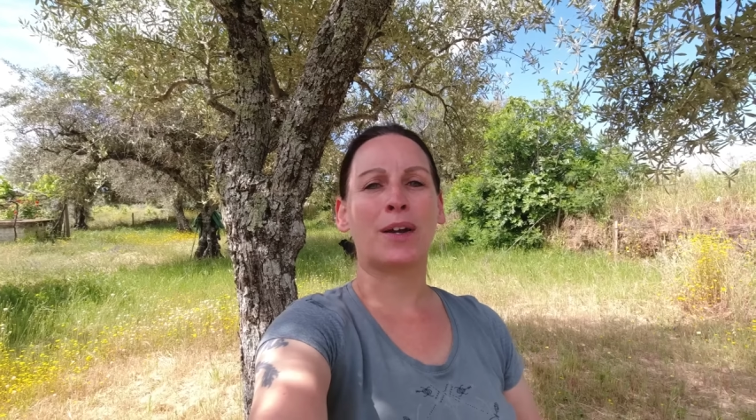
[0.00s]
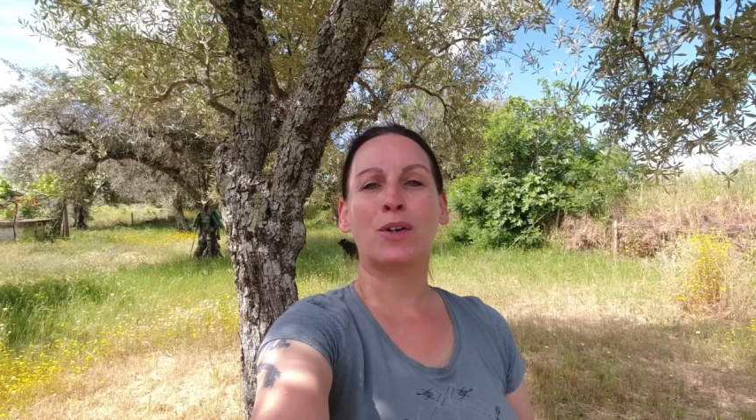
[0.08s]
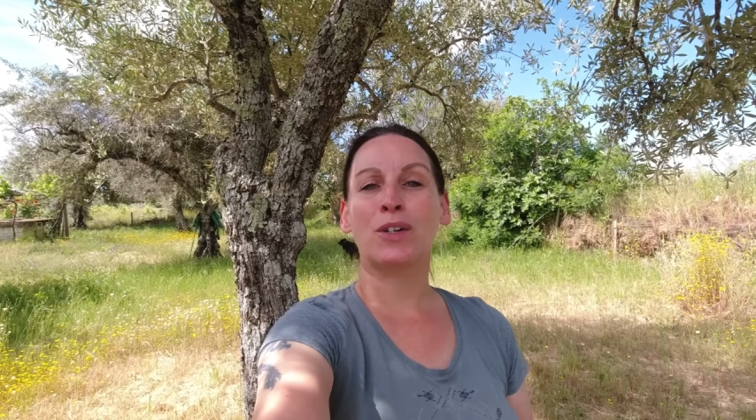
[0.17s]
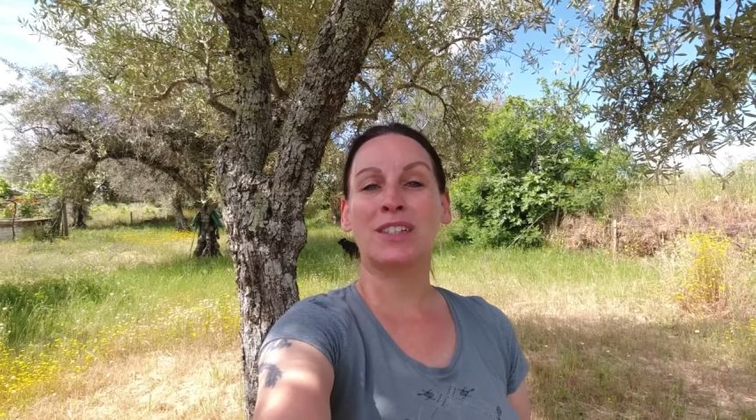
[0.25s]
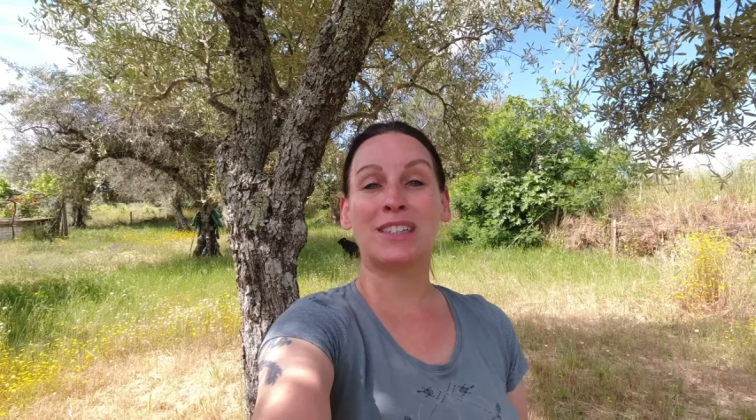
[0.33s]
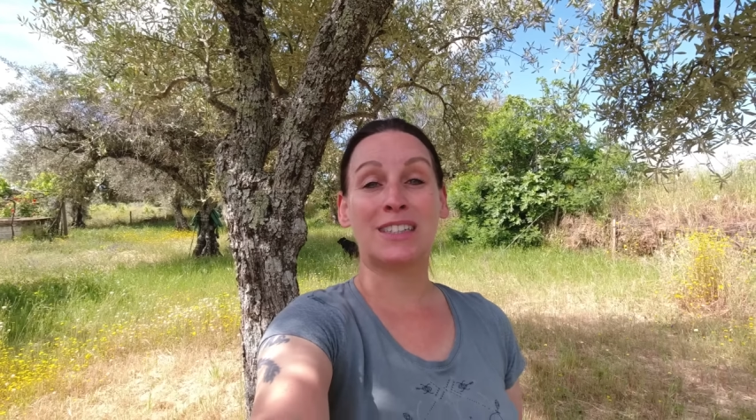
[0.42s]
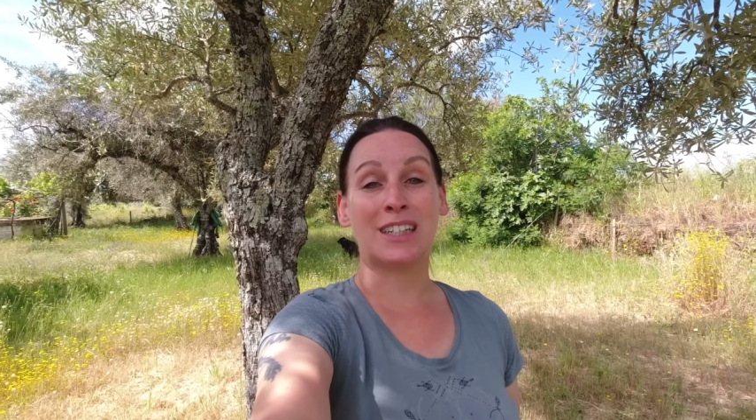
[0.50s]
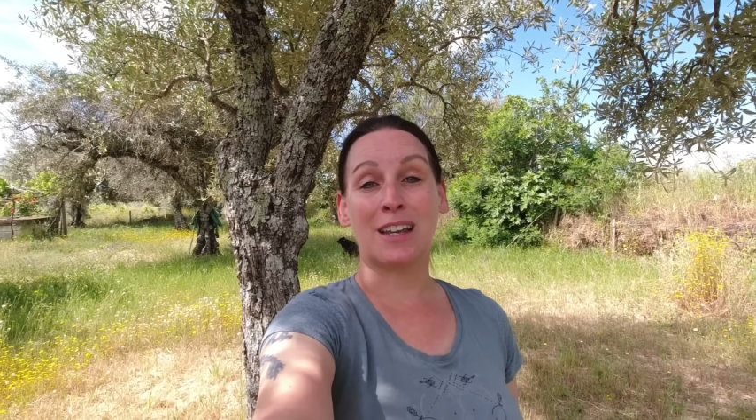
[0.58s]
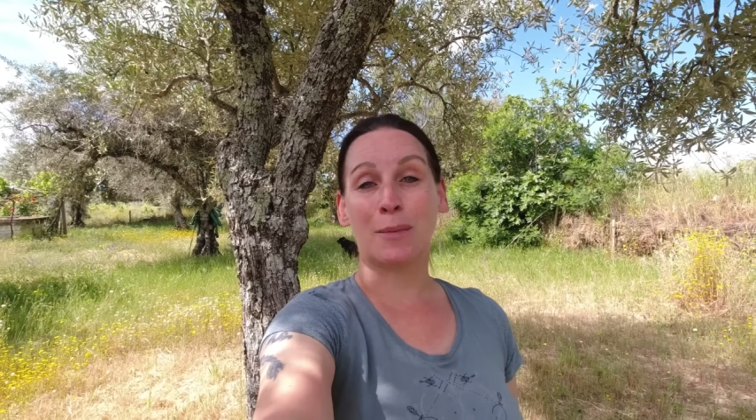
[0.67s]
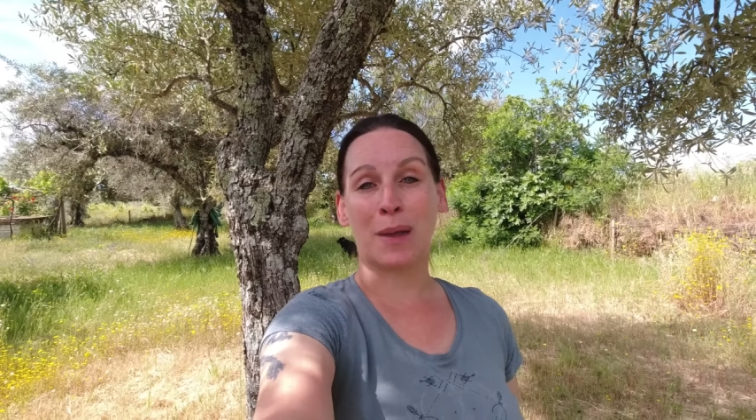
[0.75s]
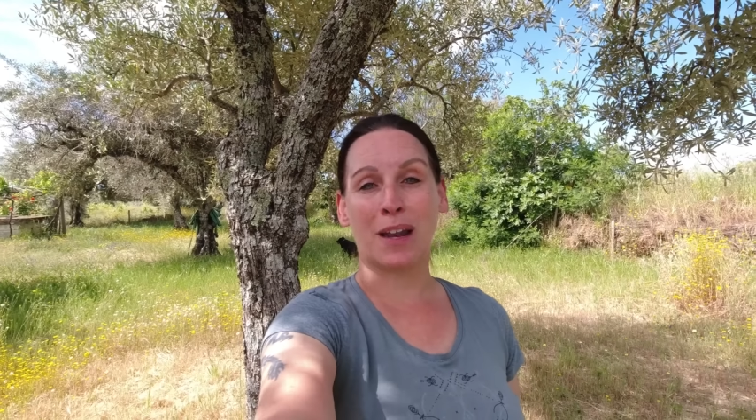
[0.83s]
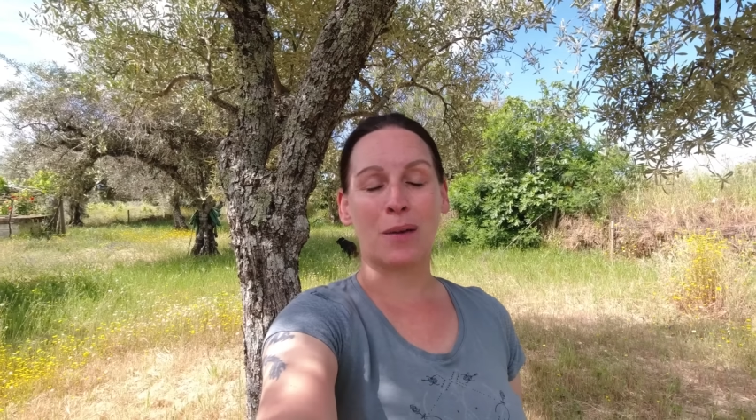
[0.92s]
but I couldn't see
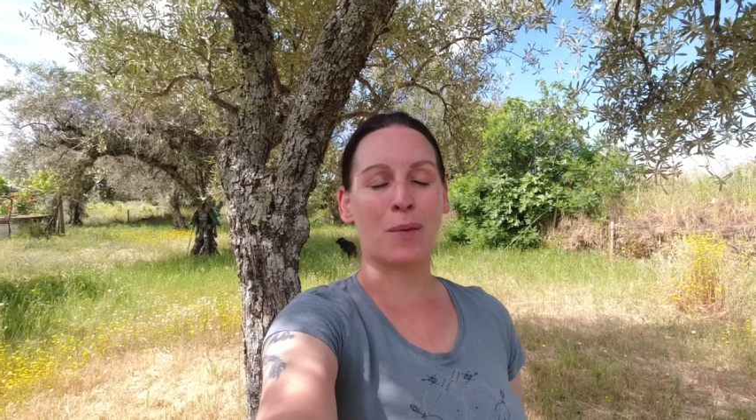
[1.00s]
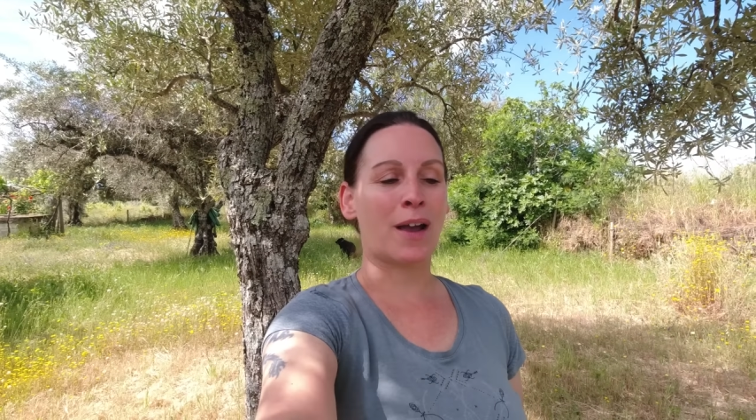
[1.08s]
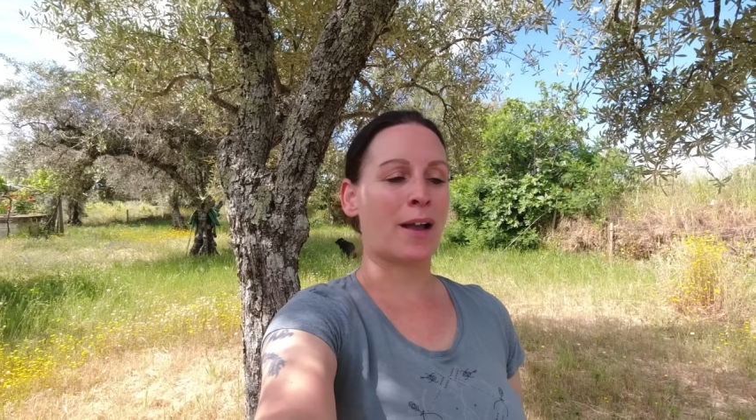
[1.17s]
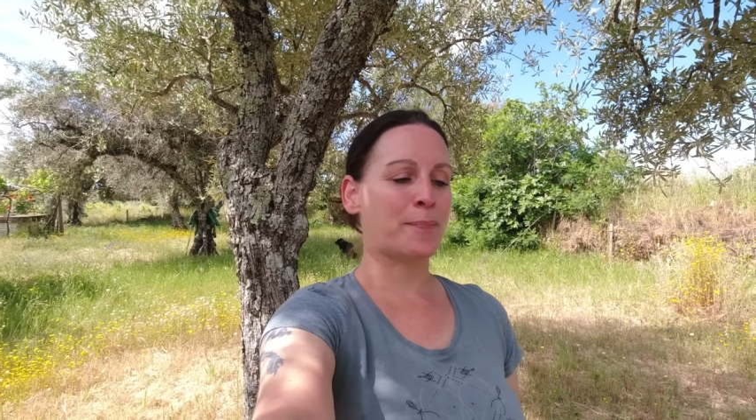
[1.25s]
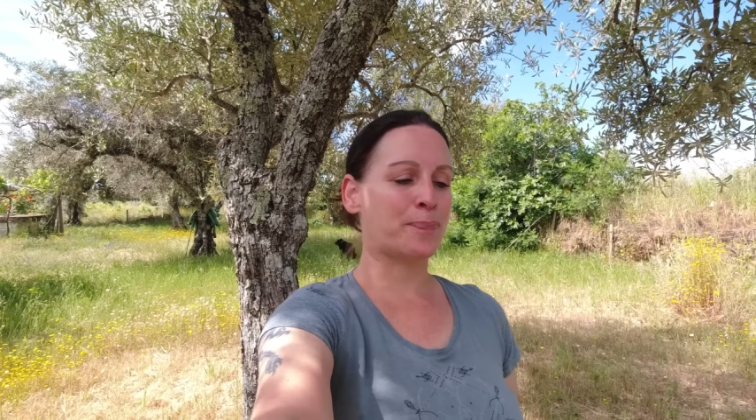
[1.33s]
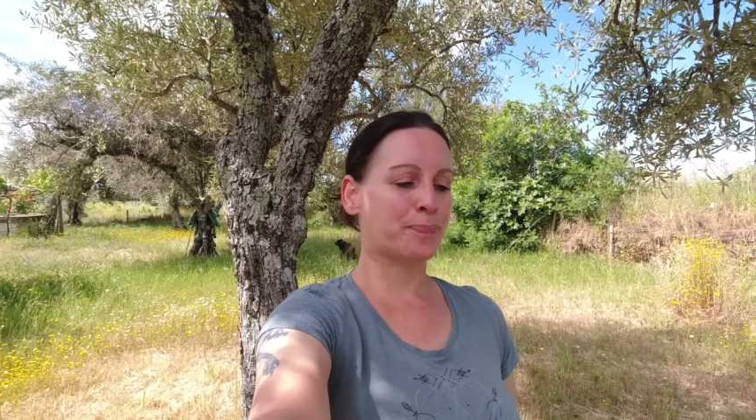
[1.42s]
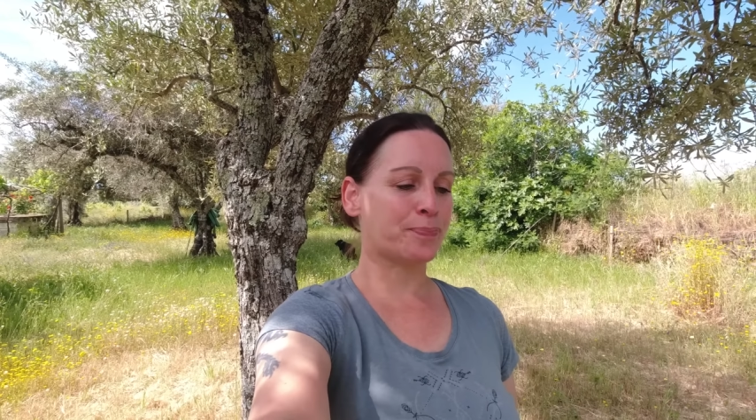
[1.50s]
him anywhere.